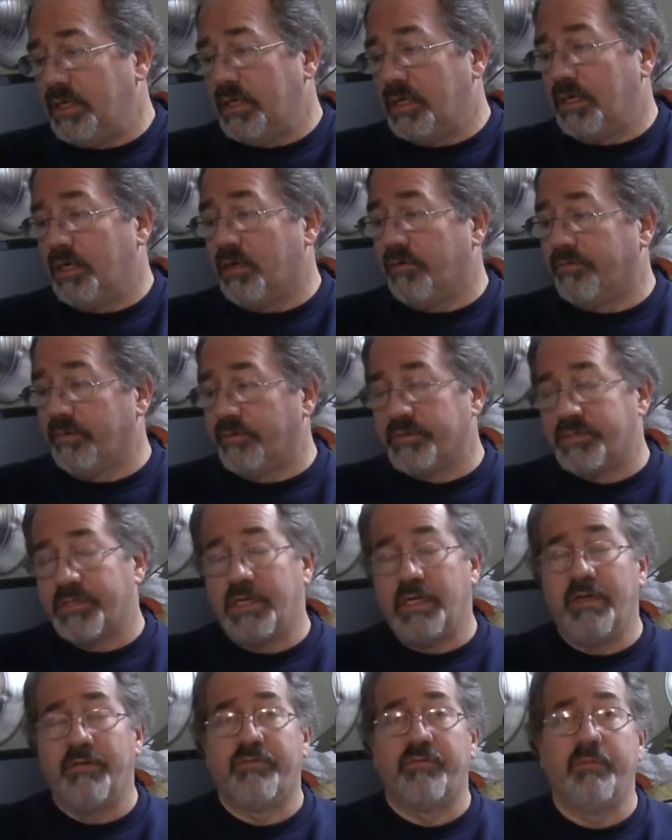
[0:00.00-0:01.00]
you know, if there was
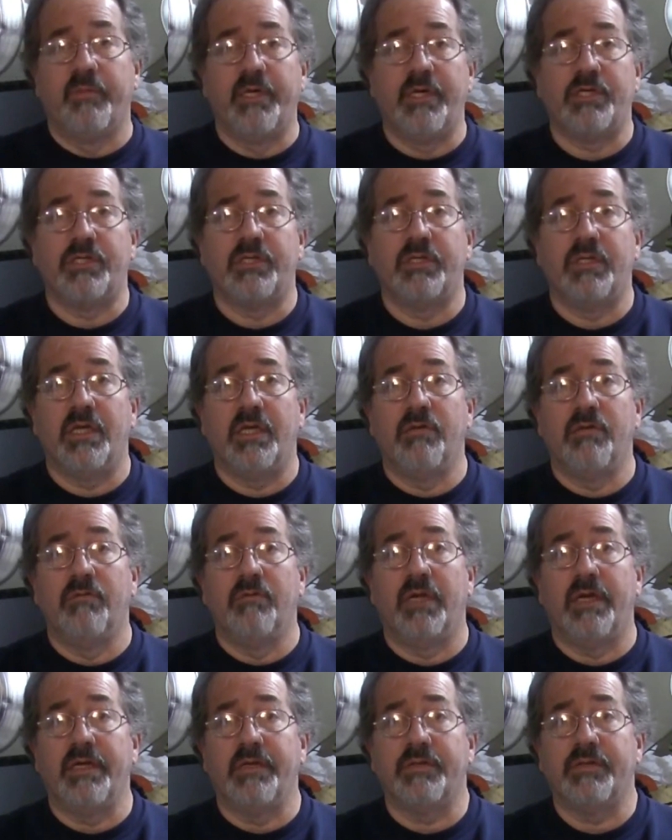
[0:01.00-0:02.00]
any information that you
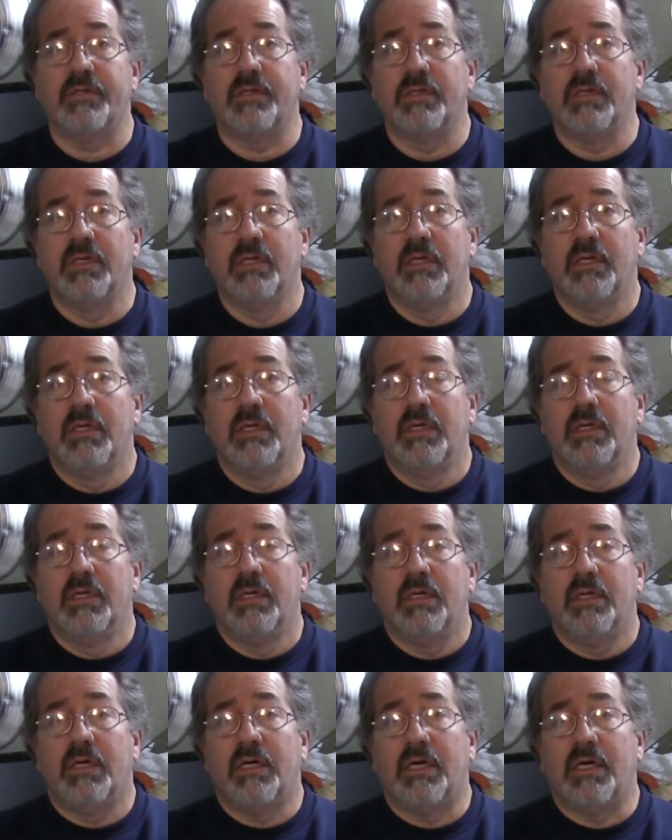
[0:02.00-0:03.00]
liked,
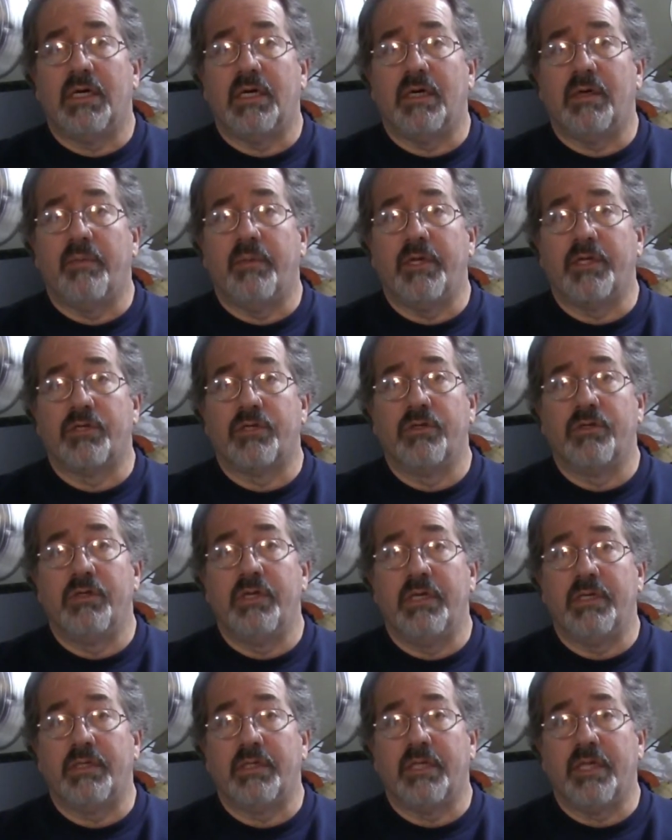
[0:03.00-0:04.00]
make sure you
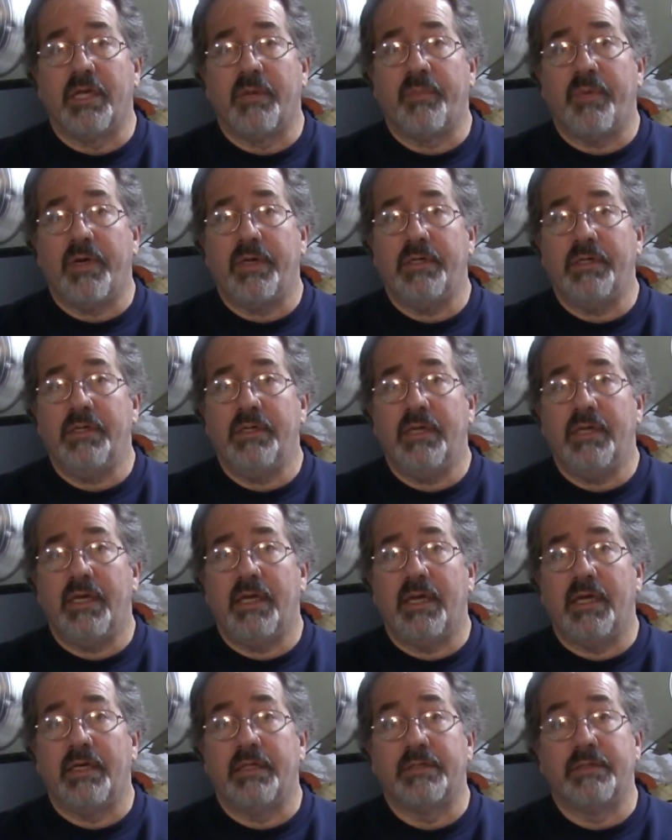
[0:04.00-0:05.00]
hit the like button
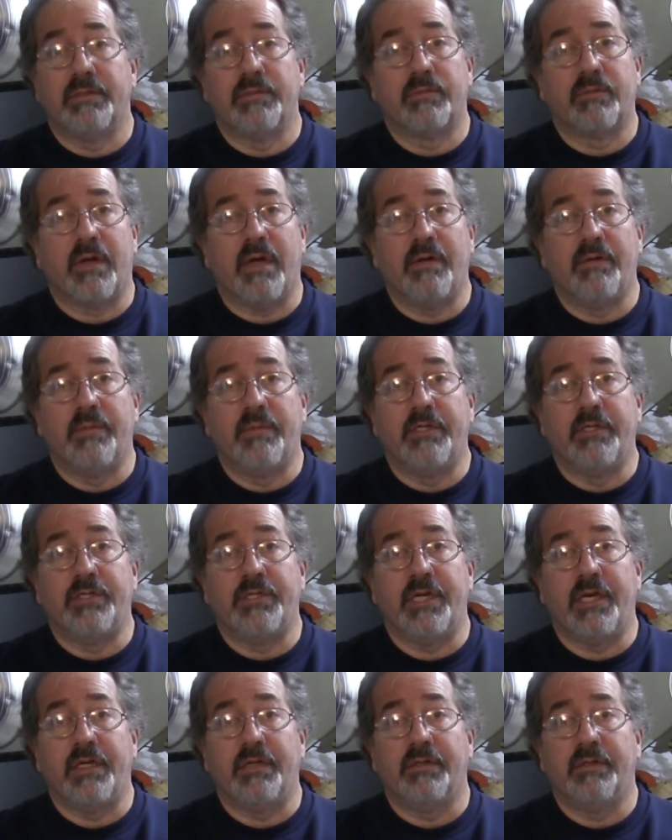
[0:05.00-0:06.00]
and subscribe to my
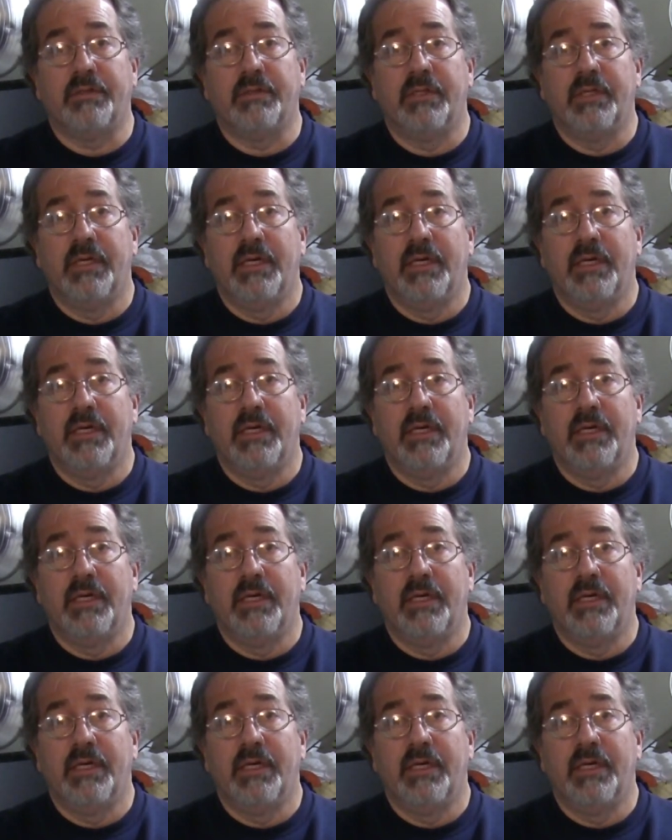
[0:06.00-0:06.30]
channel.